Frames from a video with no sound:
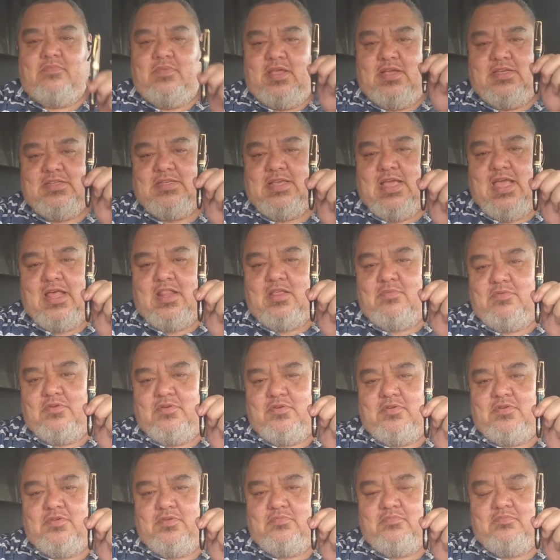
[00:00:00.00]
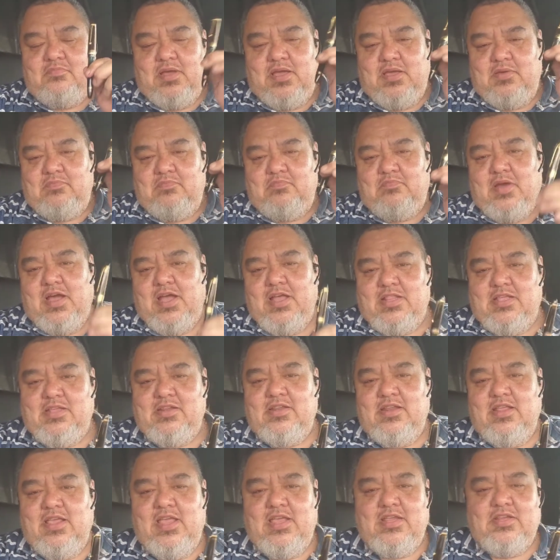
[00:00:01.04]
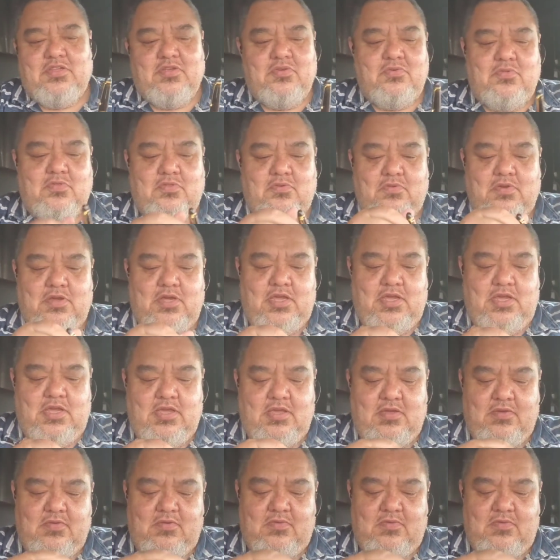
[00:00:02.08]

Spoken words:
Excalibur, my Pilot 823